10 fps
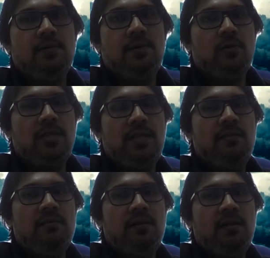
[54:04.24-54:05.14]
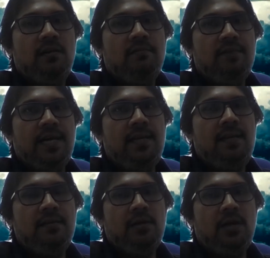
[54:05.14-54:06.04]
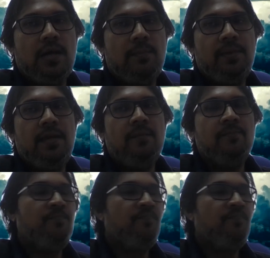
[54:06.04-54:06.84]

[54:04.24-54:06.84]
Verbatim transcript: why you are happy